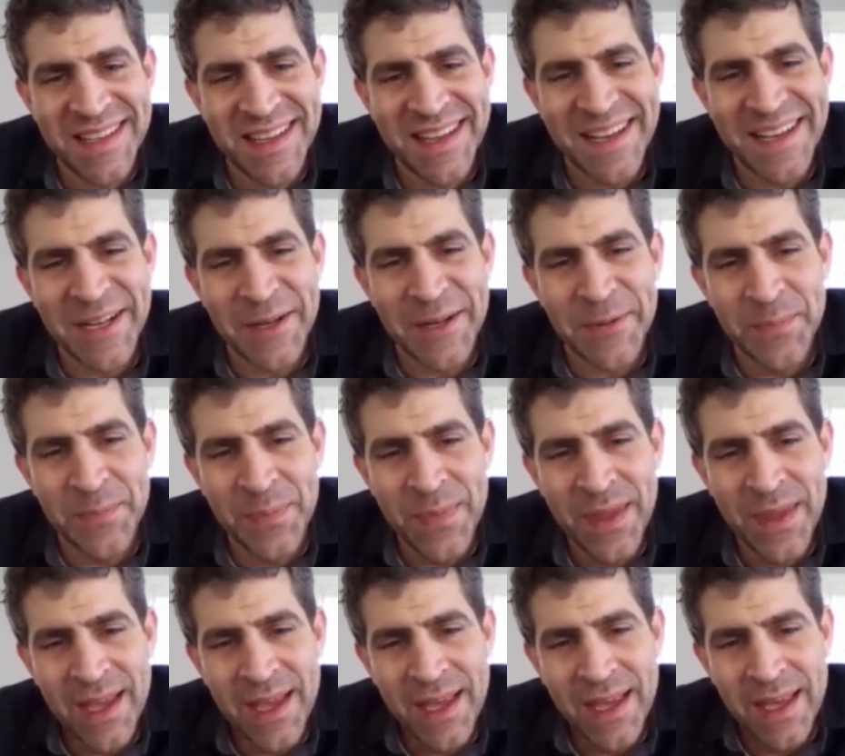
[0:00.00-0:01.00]

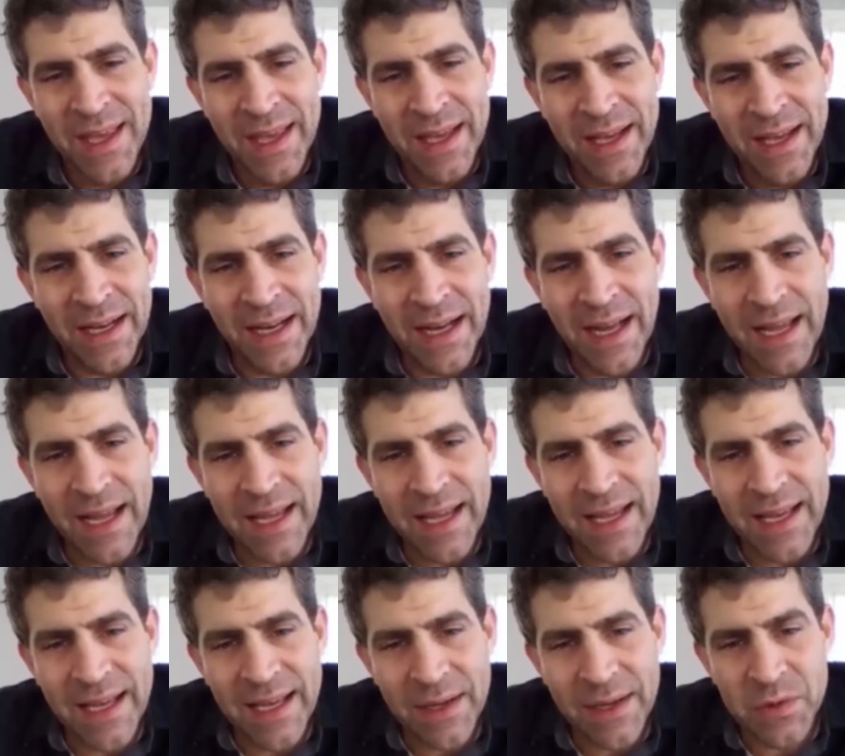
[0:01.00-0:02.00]

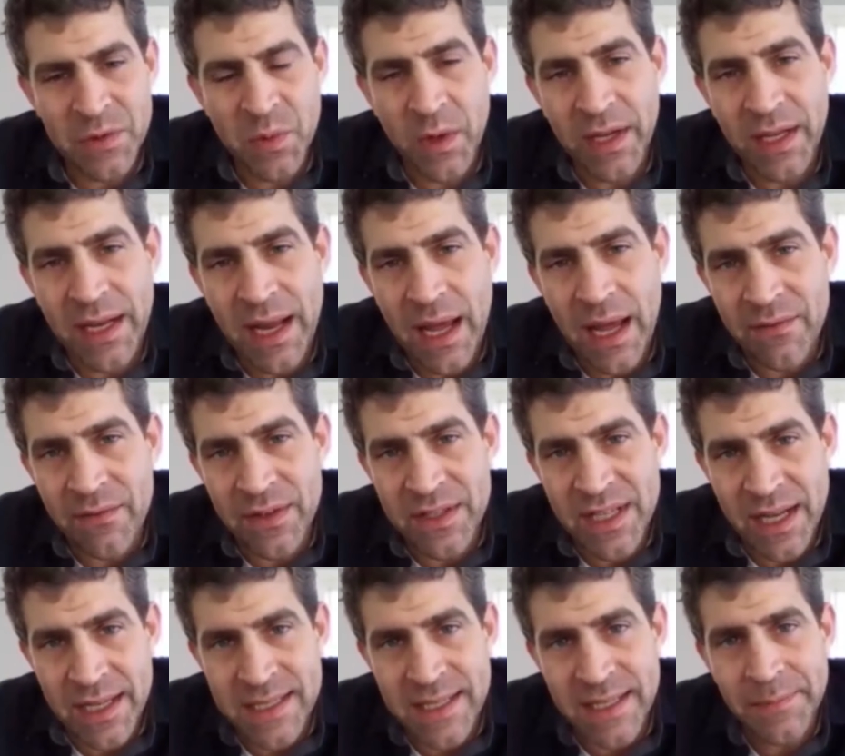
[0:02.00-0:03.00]
I was working in
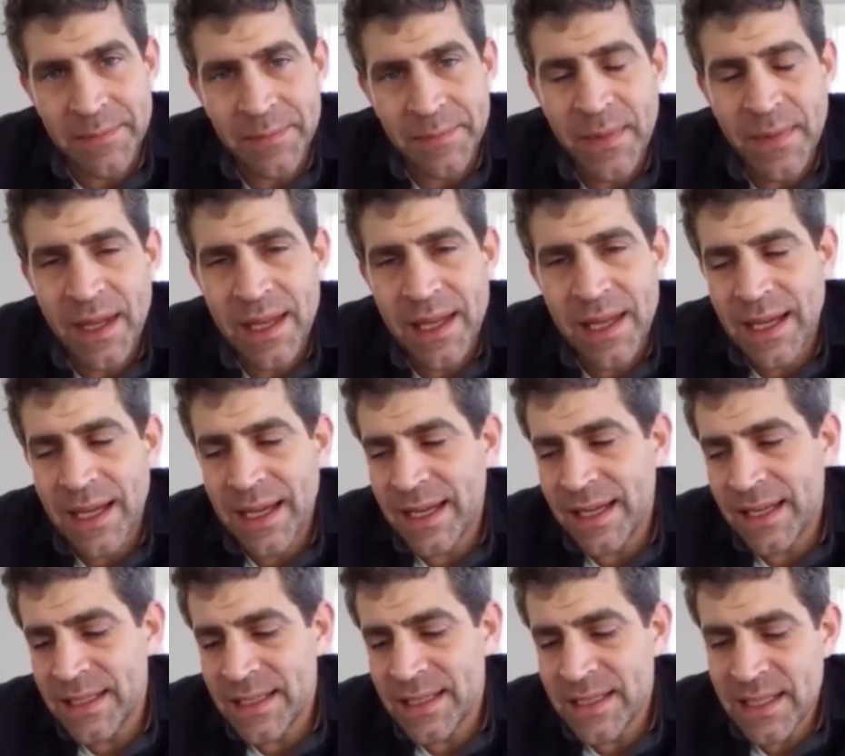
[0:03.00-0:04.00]
advertising,
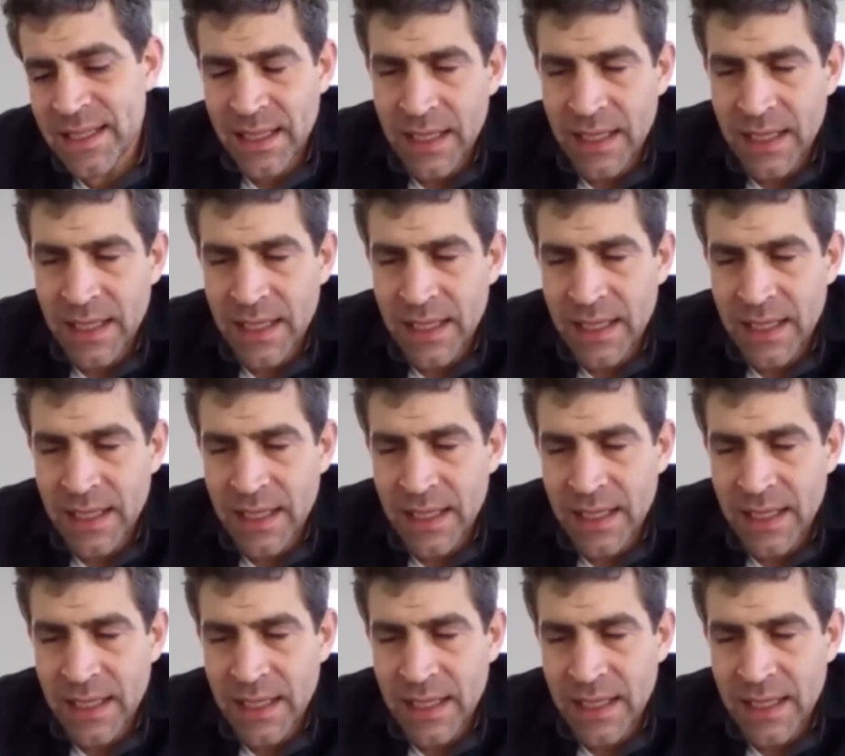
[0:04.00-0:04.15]
and